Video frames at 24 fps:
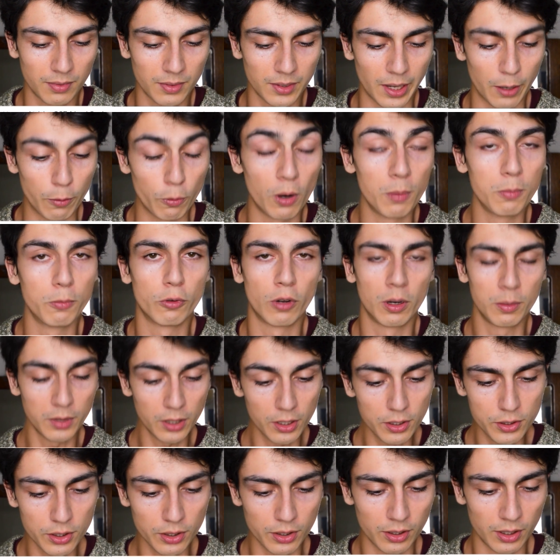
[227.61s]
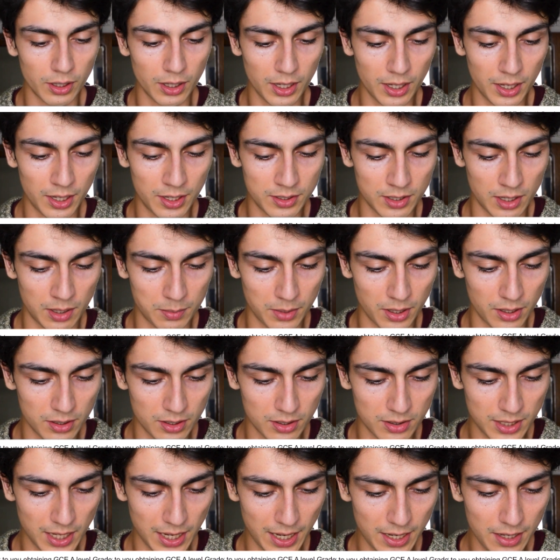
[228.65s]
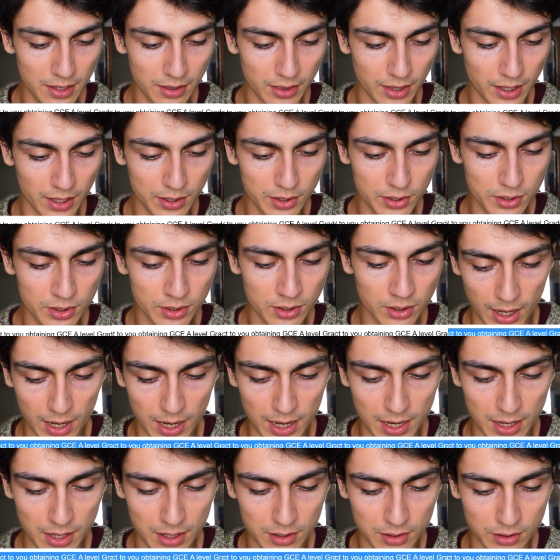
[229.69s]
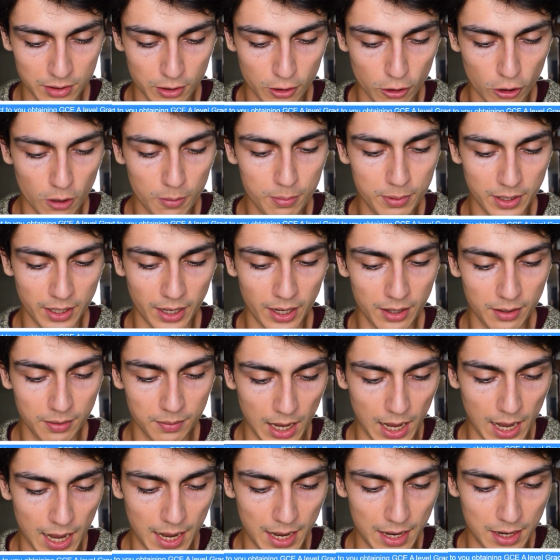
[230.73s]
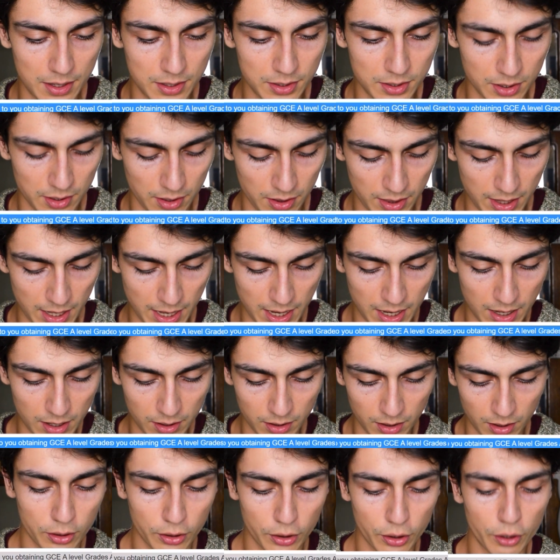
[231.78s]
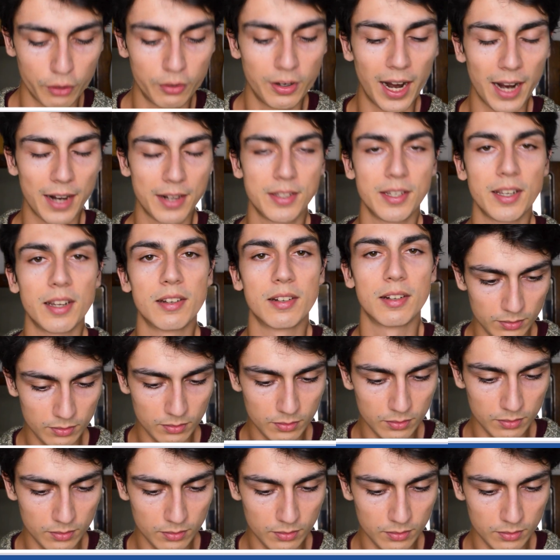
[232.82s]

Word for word: Okay, what I'm going to do is I'm going to take this and copy it and then correct it.